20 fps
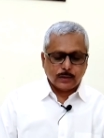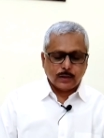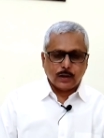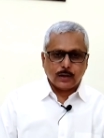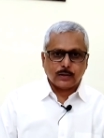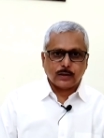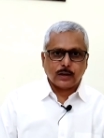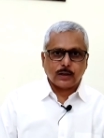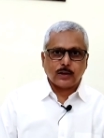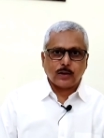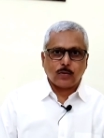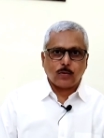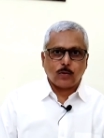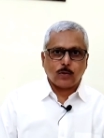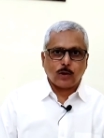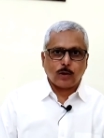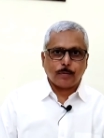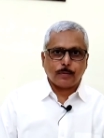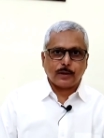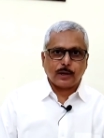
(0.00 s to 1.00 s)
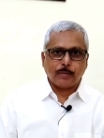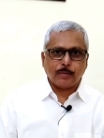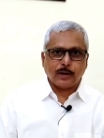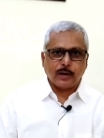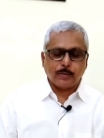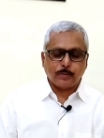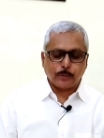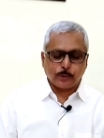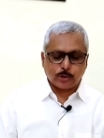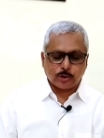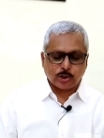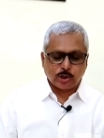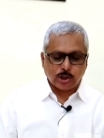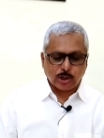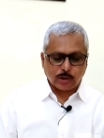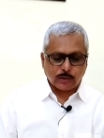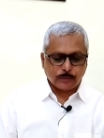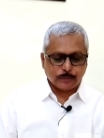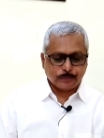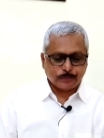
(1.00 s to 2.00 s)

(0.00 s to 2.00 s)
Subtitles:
under the Code of Criminal Procedure.